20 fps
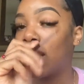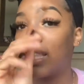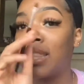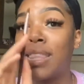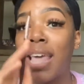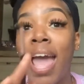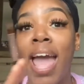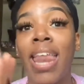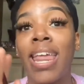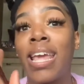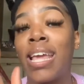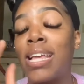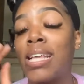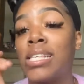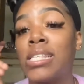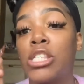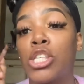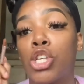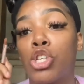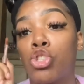That
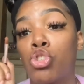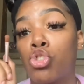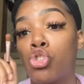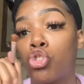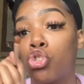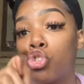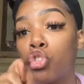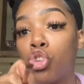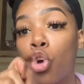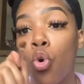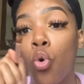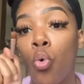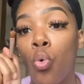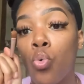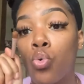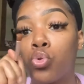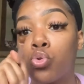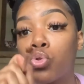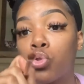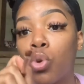is
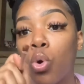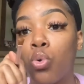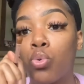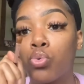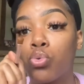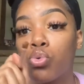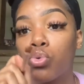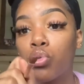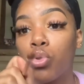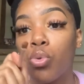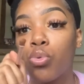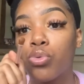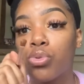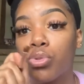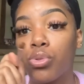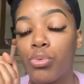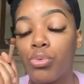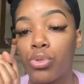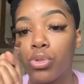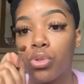so
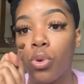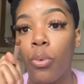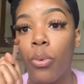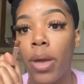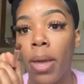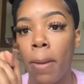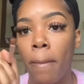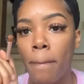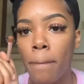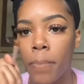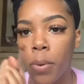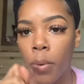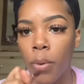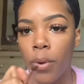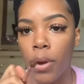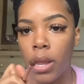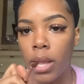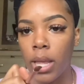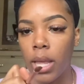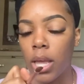
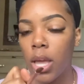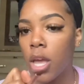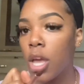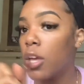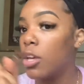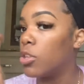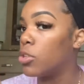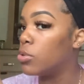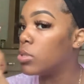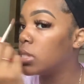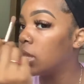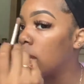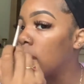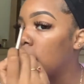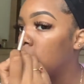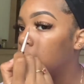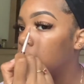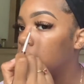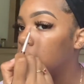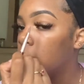important. You see
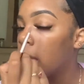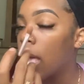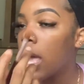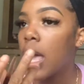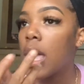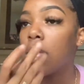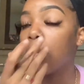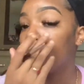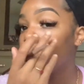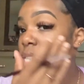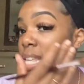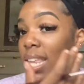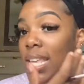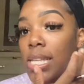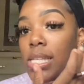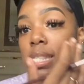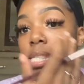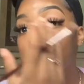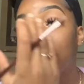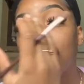this? You see
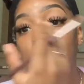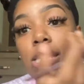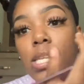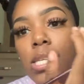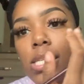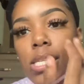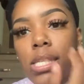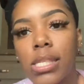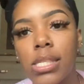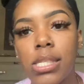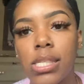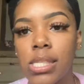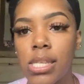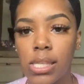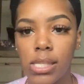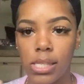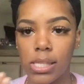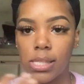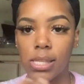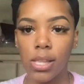this?
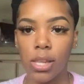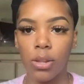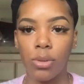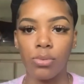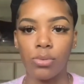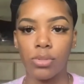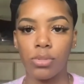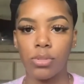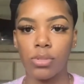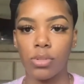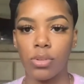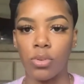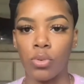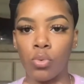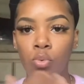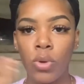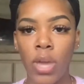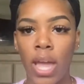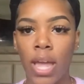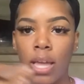This is close. You
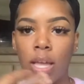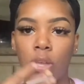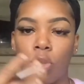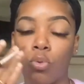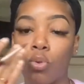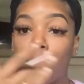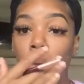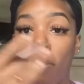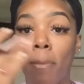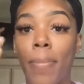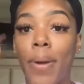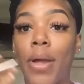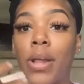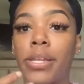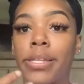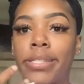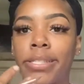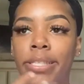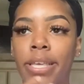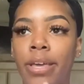can
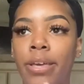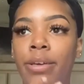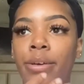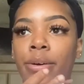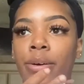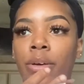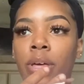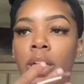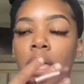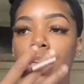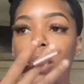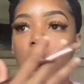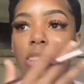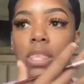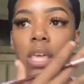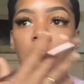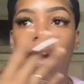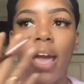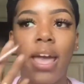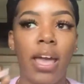barely tell
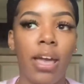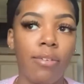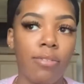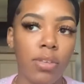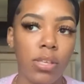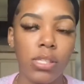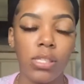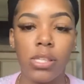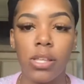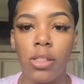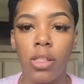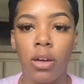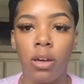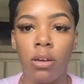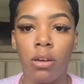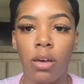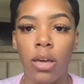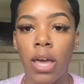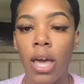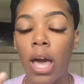that I have concealer
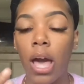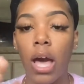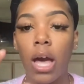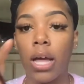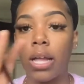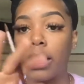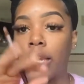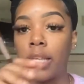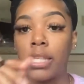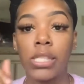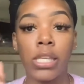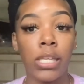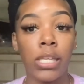on unless it